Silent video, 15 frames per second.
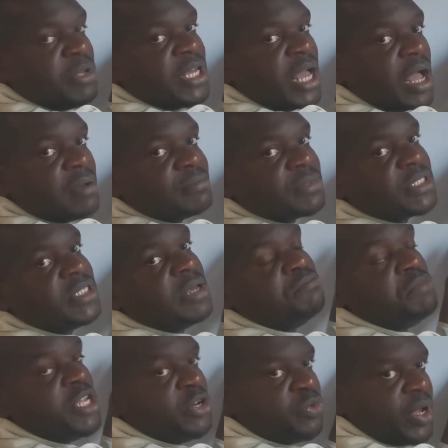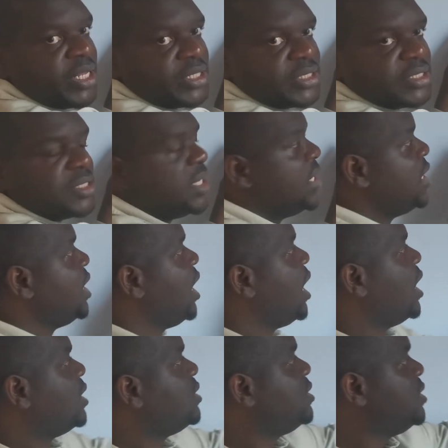becomes the minuend,
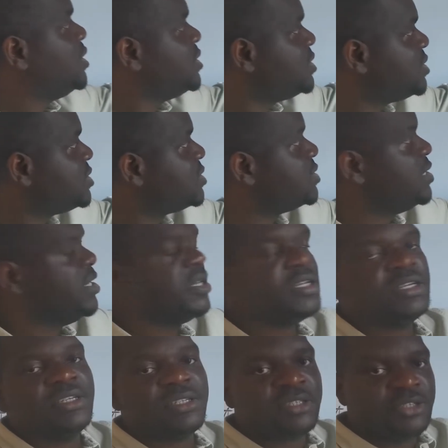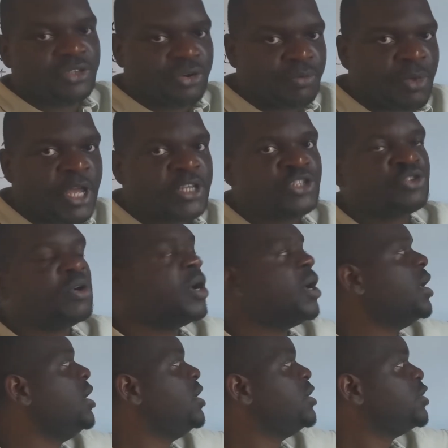and this remains
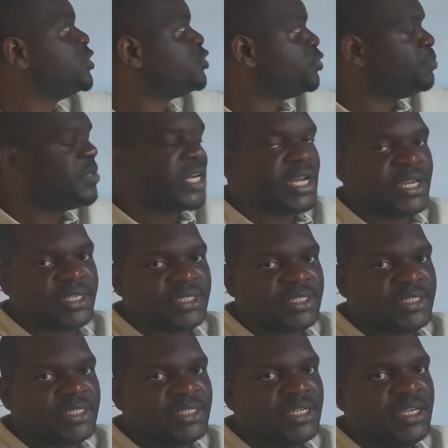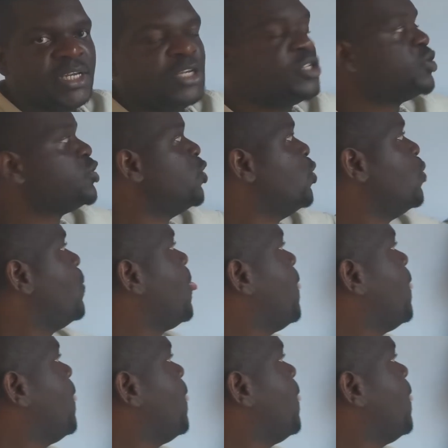your subtrahend. So